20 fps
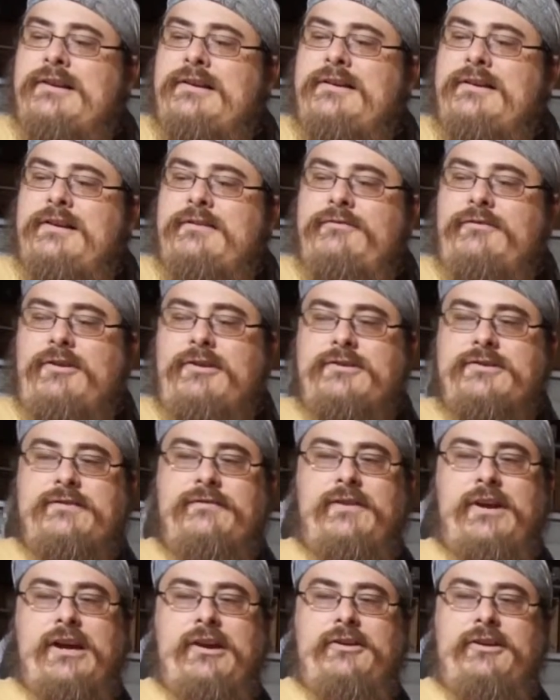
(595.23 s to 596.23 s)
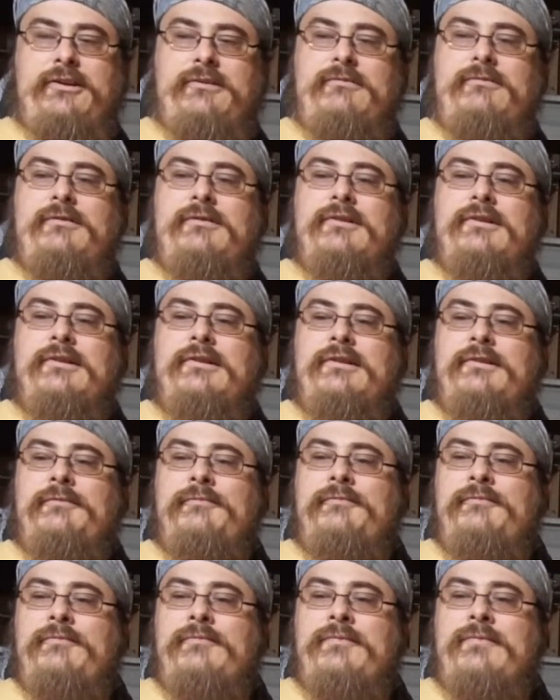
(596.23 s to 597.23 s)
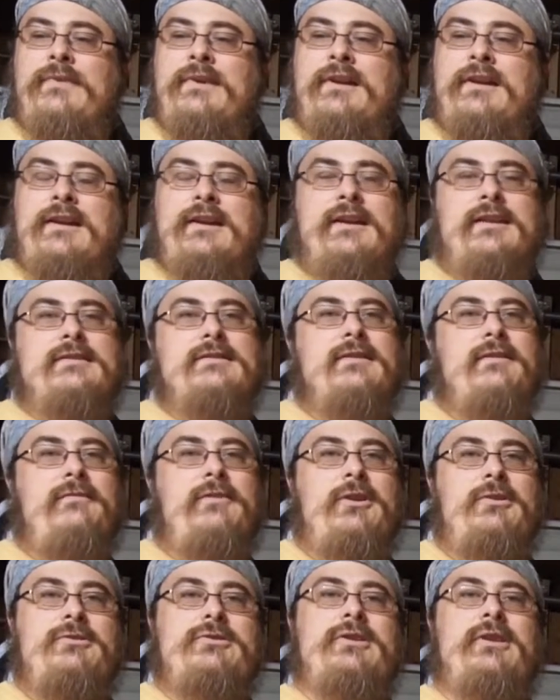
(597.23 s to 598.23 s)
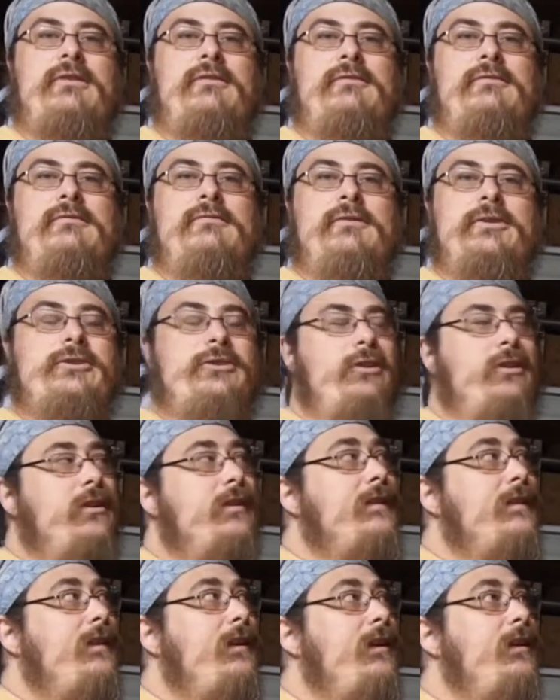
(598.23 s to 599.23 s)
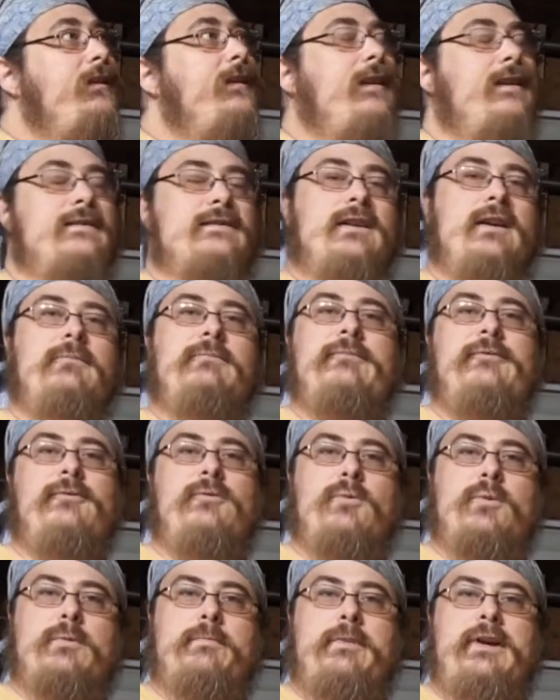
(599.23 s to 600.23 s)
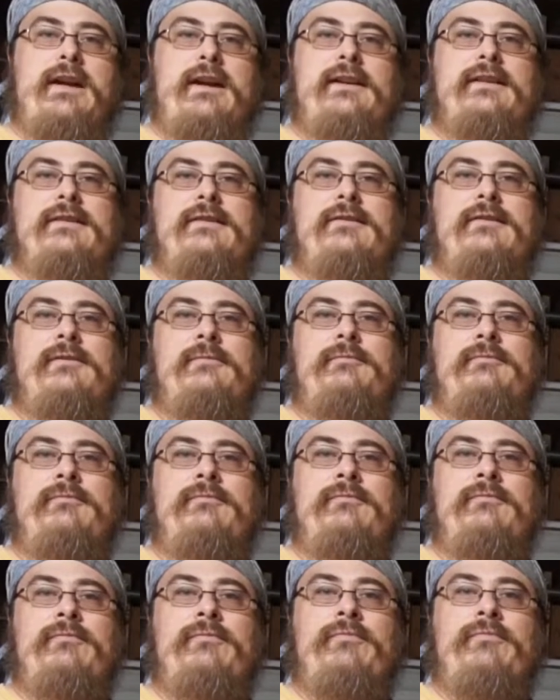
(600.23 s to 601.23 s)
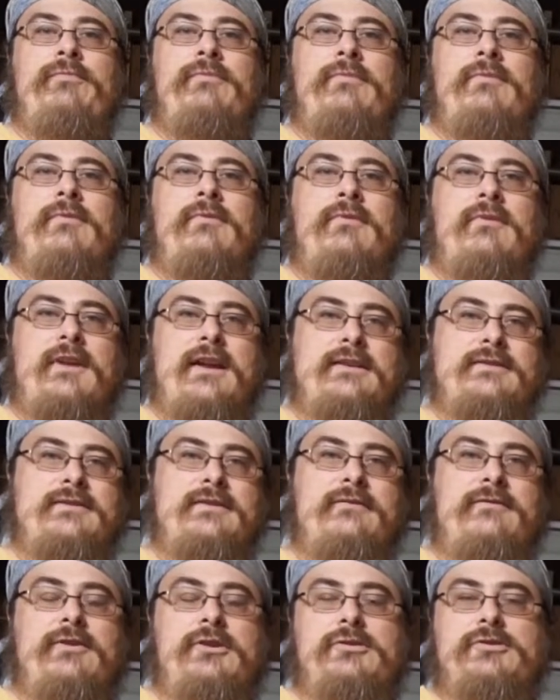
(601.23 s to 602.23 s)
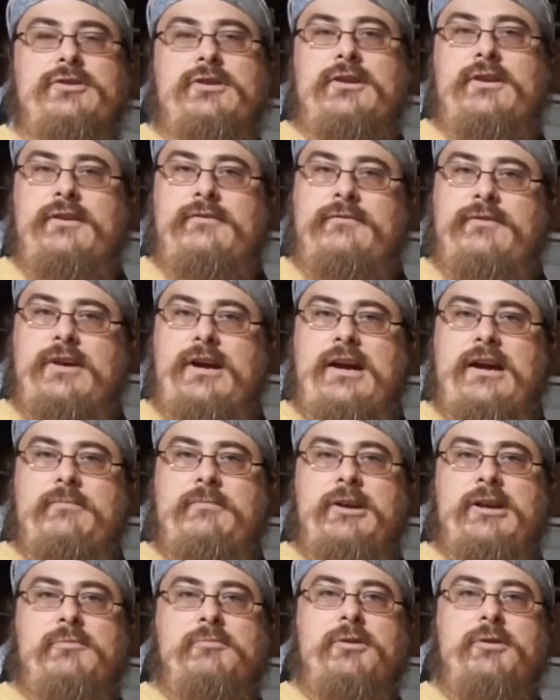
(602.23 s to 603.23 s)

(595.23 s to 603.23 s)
The first value is the version, which you can see takes up 4 bits. That's the version of the IP